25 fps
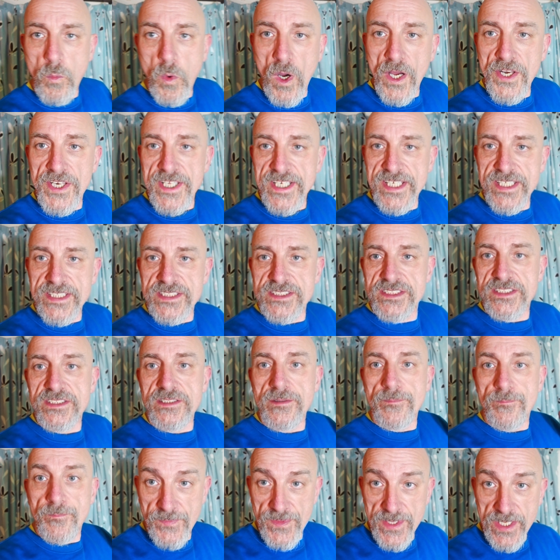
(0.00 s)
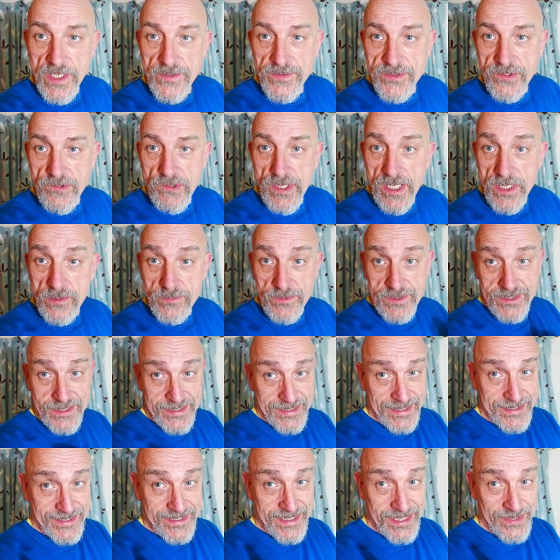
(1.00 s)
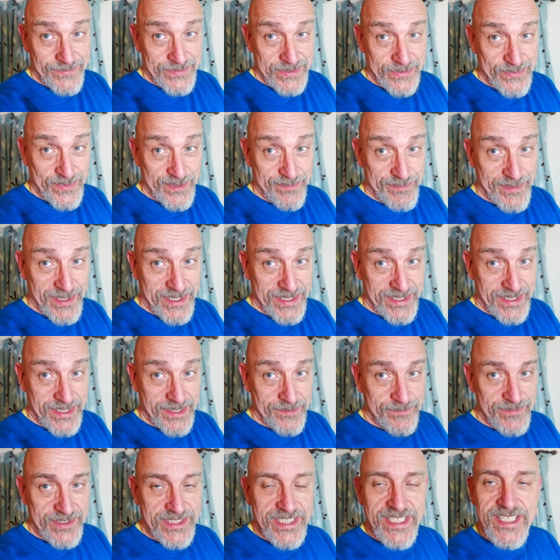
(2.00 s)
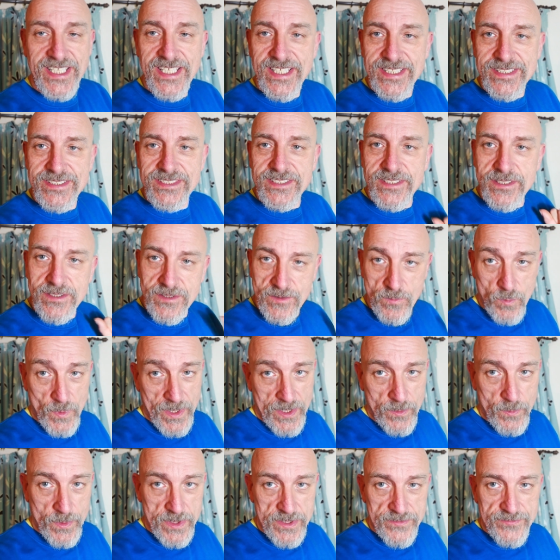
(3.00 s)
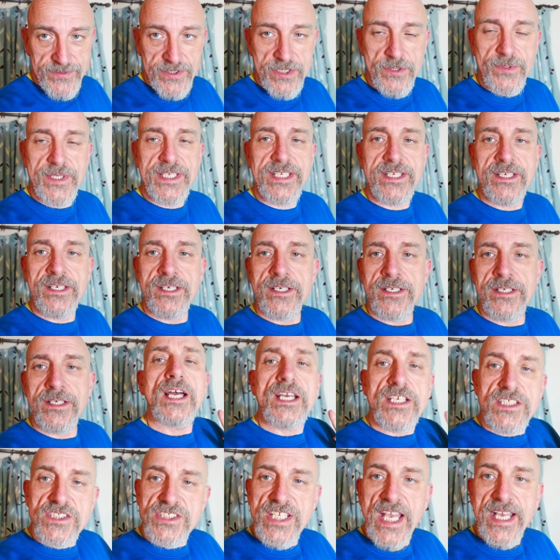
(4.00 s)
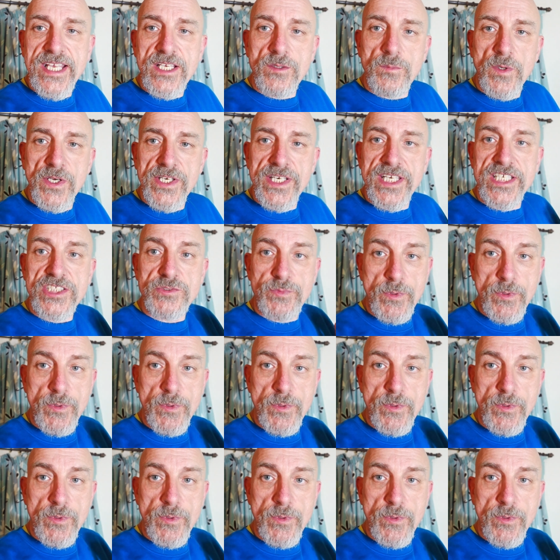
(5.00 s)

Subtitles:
One is the Underground, because that's covered with my ticket. Well worth doing. Second one is